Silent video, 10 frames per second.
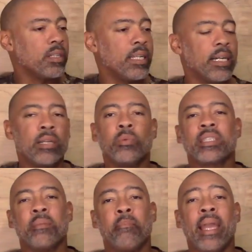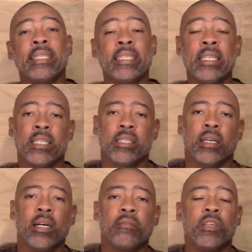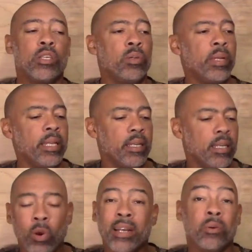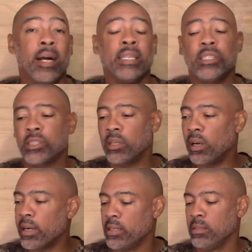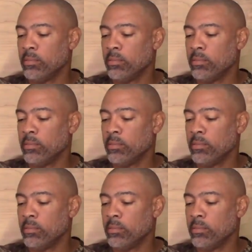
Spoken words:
done with the maintenance of the unit. Where do I start?